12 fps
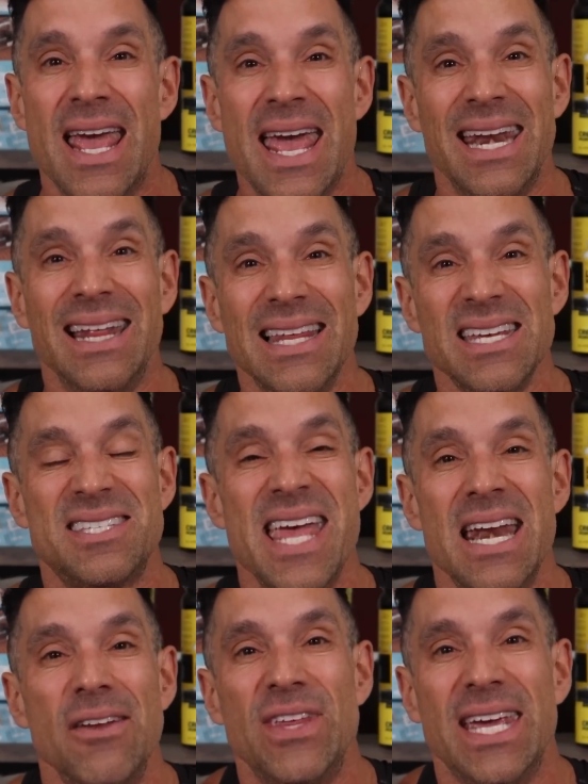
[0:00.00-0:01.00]
And at least
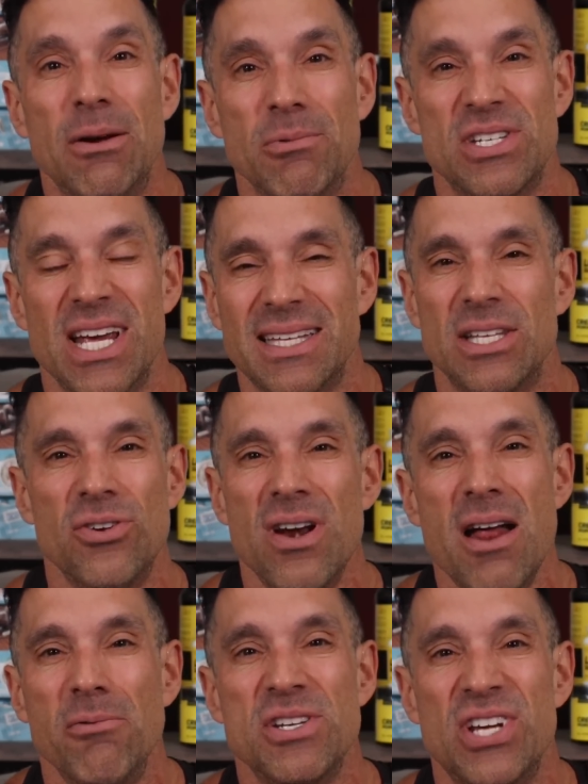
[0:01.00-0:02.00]
then, if they get rejected, they're
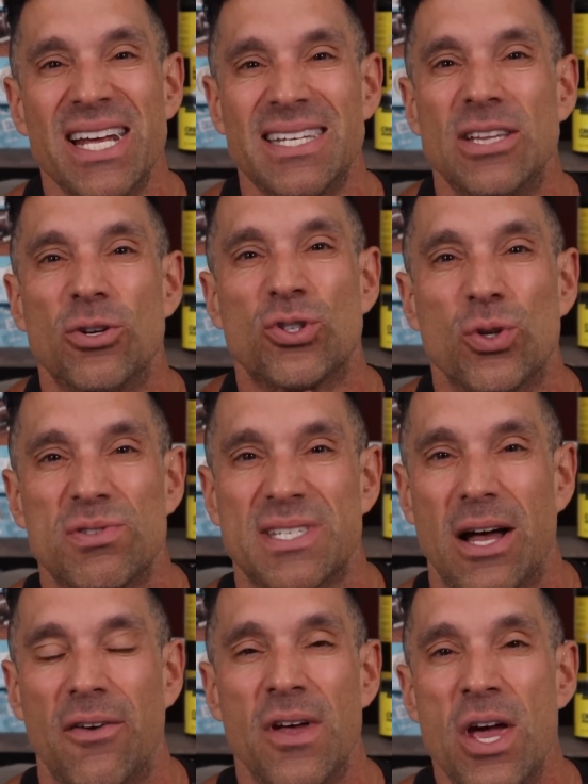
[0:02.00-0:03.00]
not rejecting their true
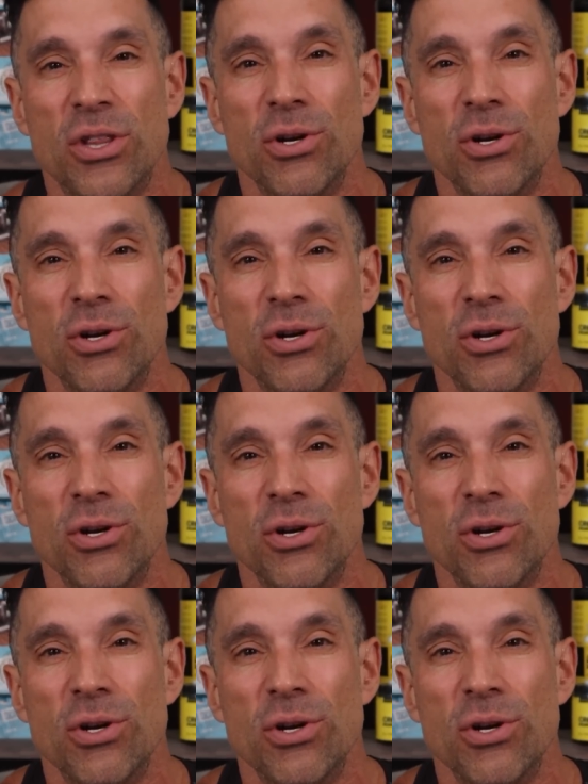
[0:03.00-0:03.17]
self.